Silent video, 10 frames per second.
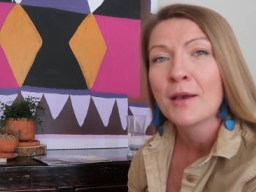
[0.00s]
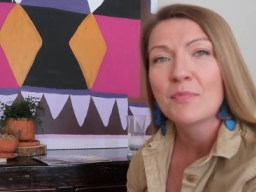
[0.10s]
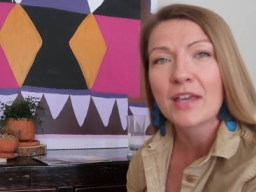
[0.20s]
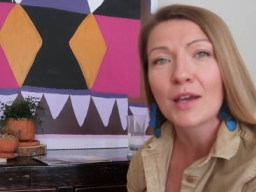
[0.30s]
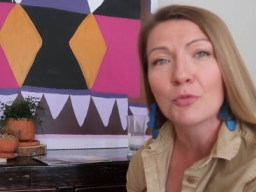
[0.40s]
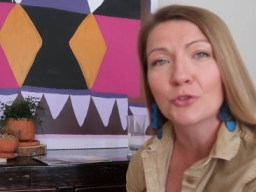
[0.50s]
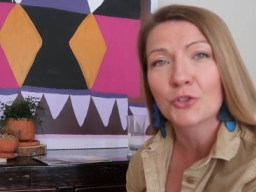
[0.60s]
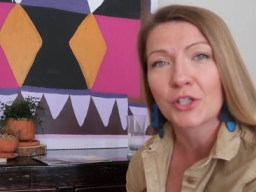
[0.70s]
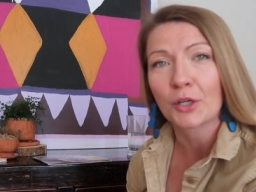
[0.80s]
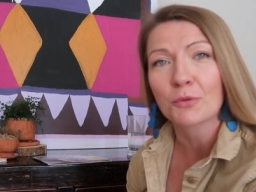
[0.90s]
Being able to
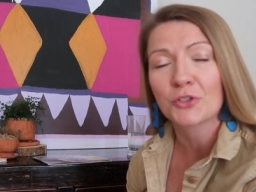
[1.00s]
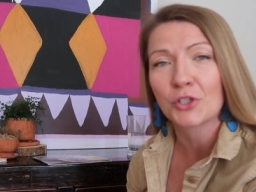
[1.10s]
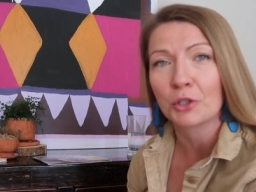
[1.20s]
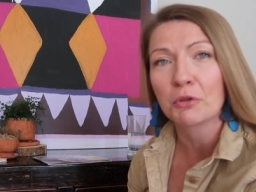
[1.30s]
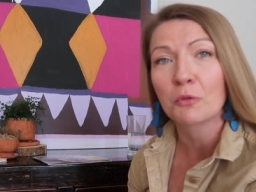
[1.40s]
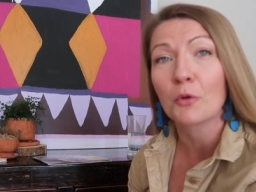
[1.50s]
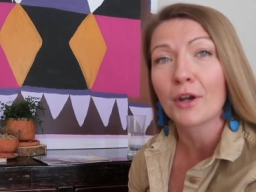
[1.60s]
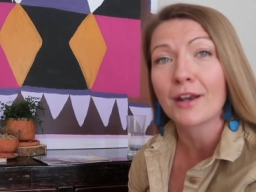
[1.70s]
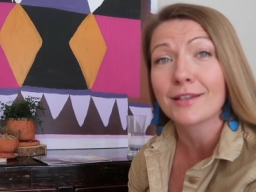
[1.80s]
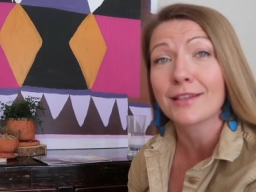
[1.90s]
share with children
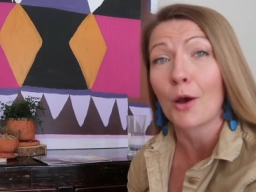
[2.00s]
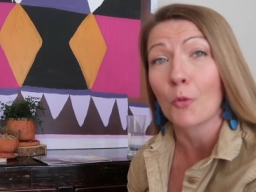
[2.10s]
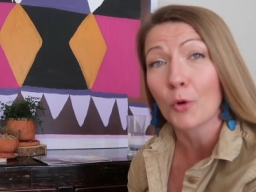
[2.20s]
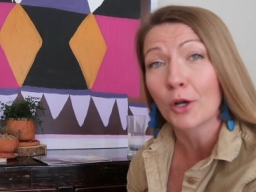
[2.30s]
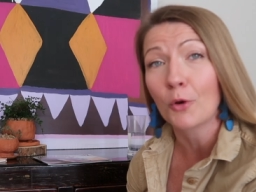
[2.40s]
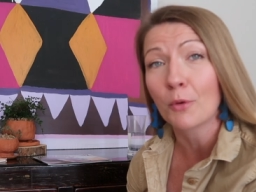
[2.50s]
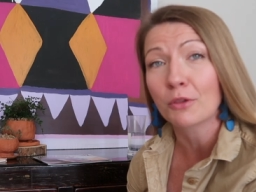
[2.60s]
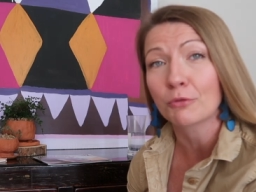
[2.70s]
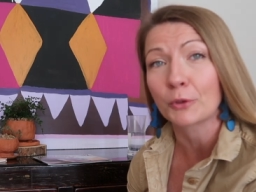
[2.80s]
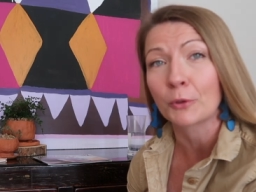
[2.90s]
what it is that we're
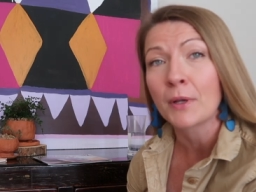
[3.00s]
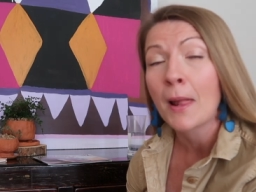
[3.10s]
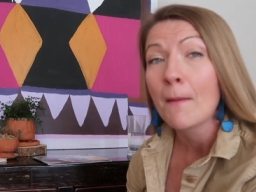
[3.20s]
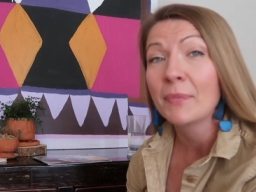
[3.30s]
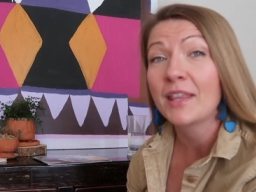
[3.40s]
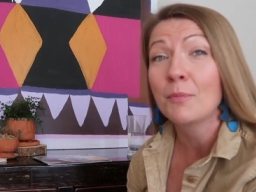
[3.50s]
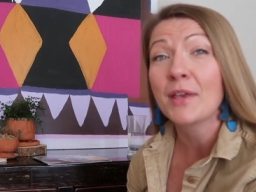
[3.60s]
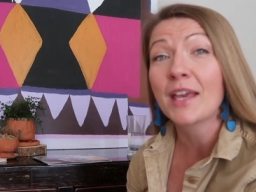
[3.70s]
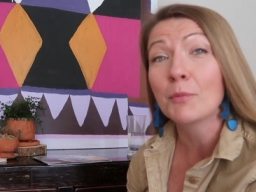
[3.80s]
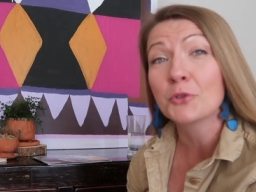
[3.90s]
going through, but then
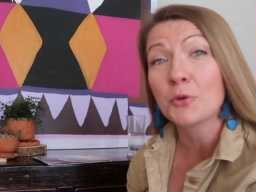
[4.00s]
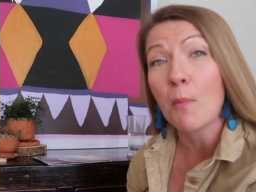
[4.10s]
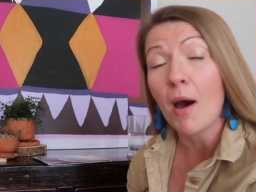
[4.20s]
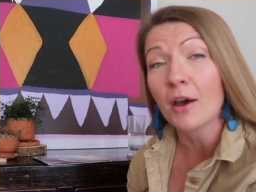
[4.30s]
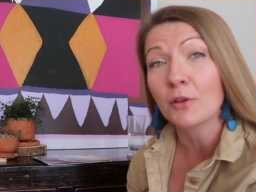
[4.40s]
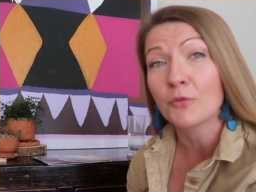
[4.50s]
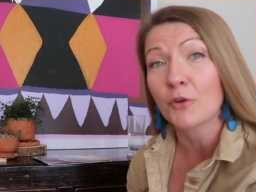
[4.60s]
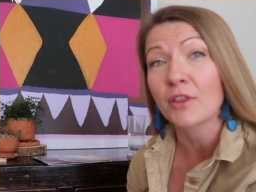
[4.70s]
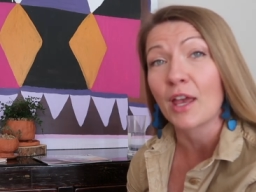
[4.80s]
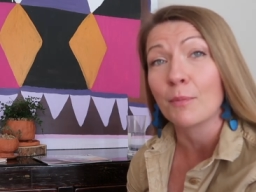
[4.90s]
being able to model
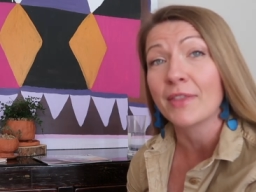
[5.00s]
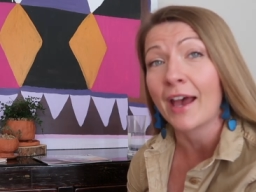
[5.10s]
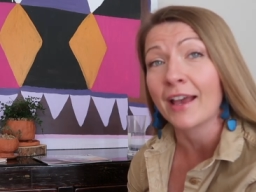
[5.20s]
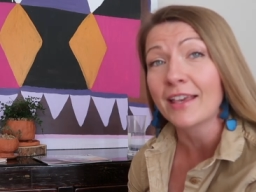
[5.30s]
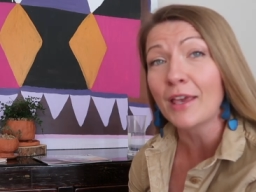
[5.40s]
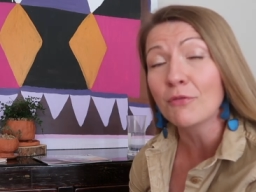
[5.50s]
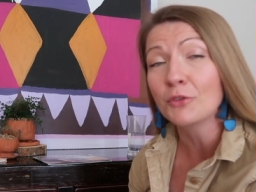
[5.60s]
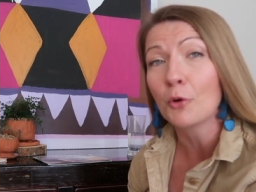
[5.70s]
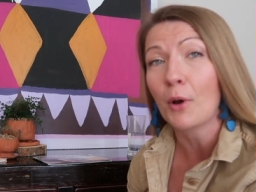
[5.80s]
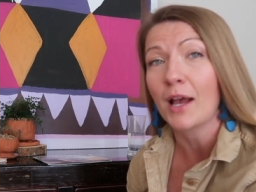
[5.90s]
for them that
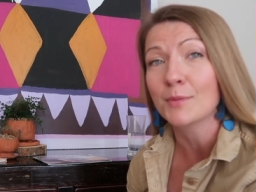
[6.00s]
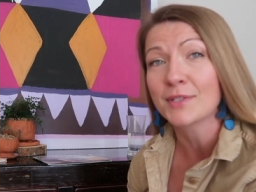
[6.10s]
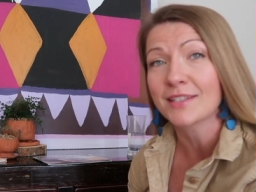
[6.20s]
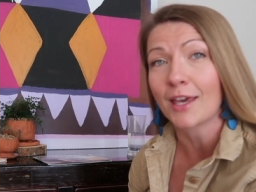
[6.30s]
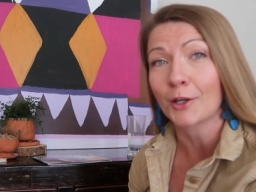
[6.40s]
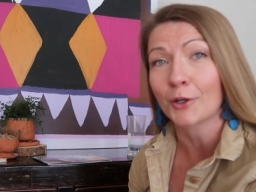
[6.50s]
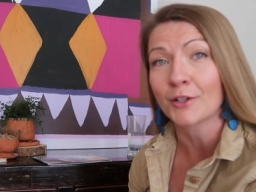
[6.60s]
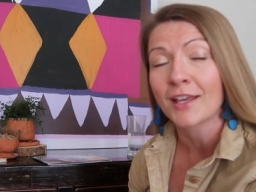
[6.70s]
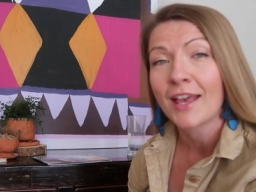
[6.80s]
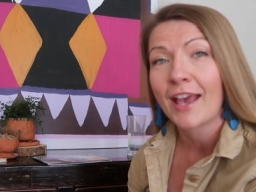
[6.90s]
even though I'm
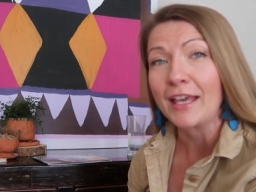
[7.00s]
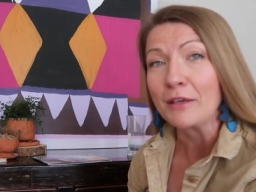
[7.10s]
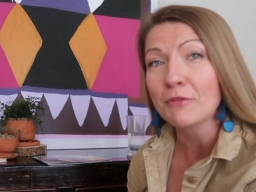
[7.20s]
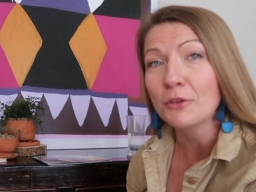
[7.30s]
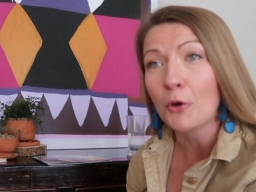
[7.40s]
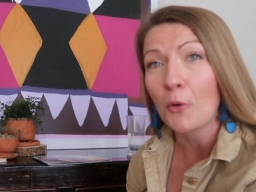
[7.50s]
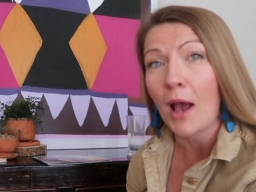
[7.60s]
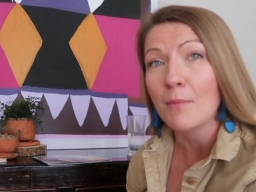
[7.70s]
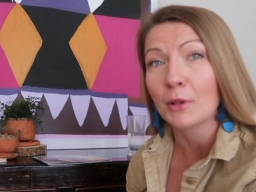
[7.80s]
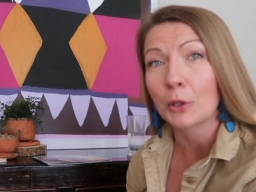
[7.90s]
scared, even though
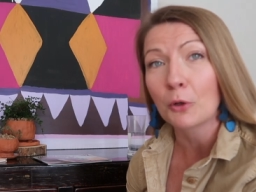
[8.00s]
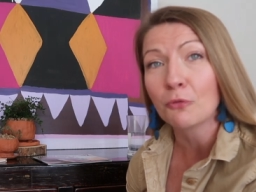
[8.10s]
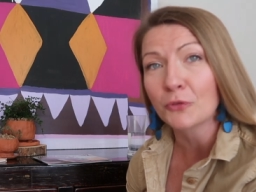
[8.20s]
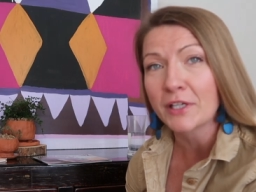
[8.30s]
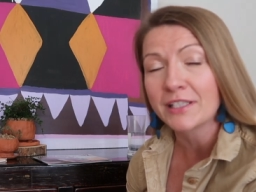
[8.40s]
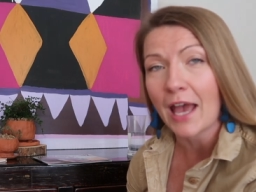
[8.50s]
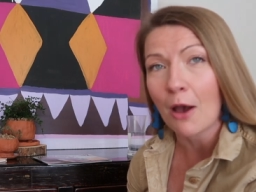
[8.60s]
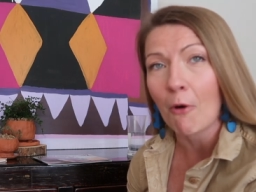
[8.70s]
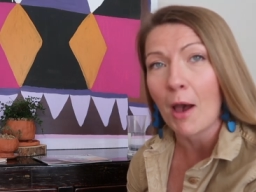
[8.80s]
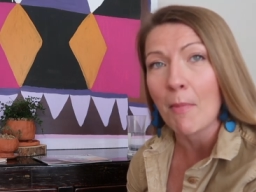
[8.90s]
I'm a little freaked
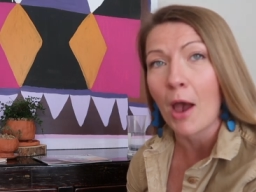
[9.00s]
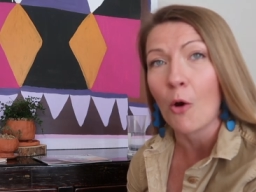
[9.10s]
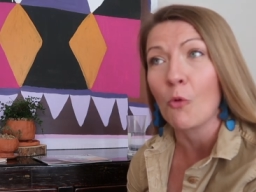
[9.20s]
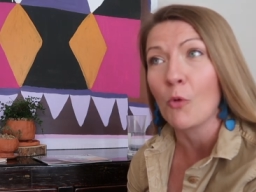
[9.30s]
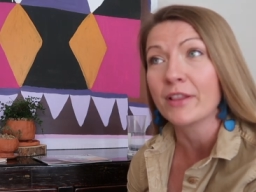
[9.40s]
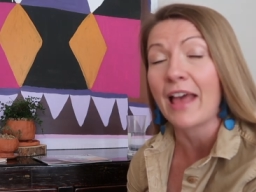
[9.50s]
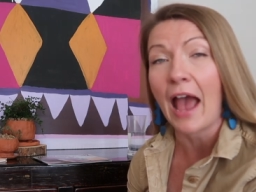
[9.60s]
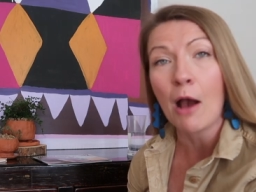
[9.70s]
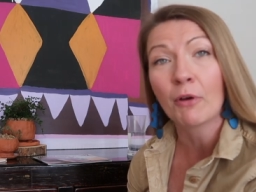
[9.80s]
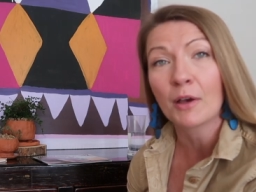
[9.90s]
out about what the
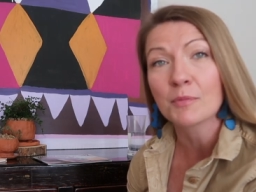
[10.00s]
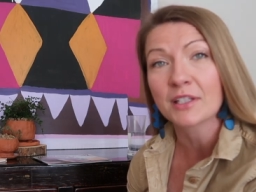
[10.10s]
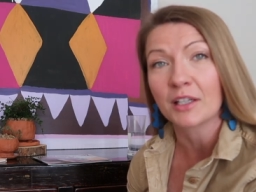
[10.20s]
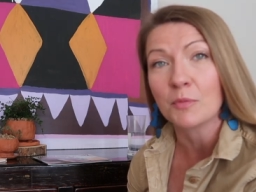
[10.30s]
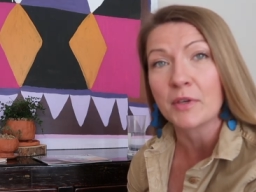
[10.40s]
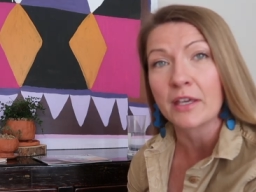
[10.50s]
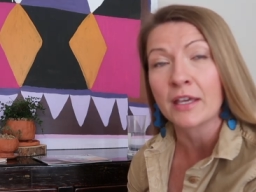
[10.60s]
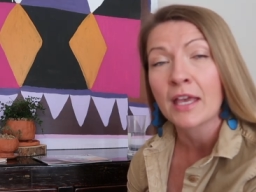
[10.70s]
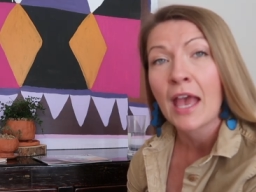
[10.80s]
outcome is going to be,